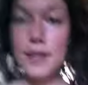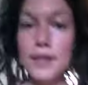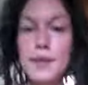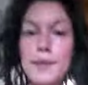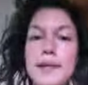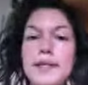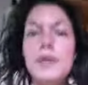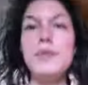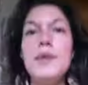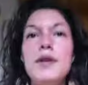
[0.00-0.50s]
also
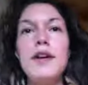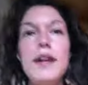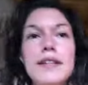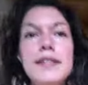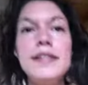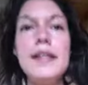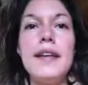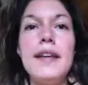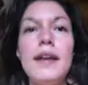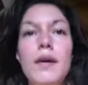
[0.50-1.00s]
went to a
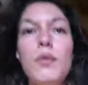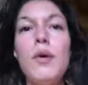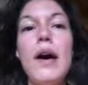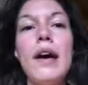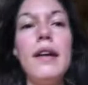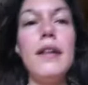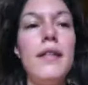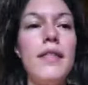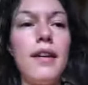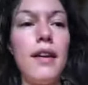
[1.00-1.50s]
garage sale. I
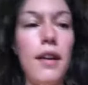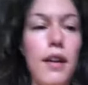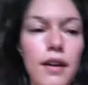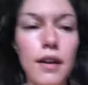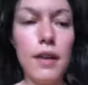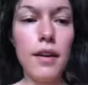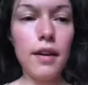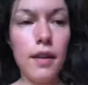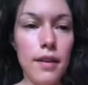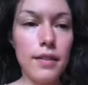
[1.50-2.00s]
walked
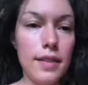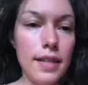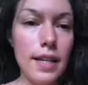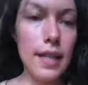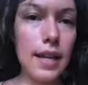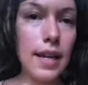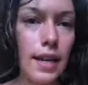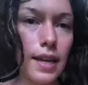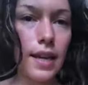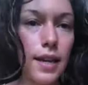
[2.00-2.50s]
there
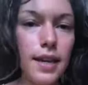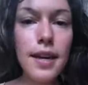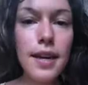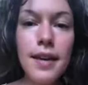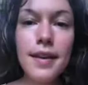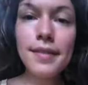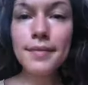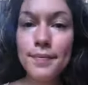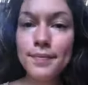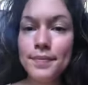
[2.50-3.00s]
today.
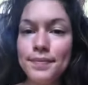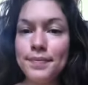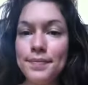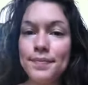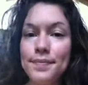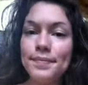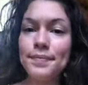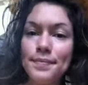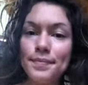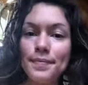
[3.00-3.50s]

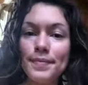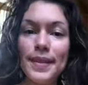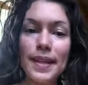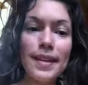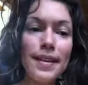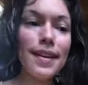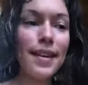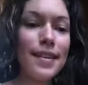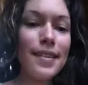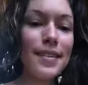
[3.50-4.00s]

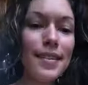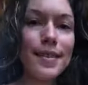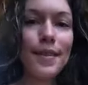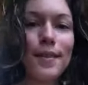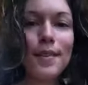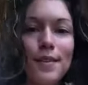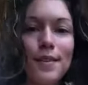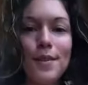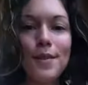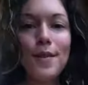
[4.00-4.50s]
So
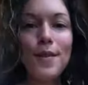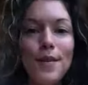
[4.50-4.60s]
I'll show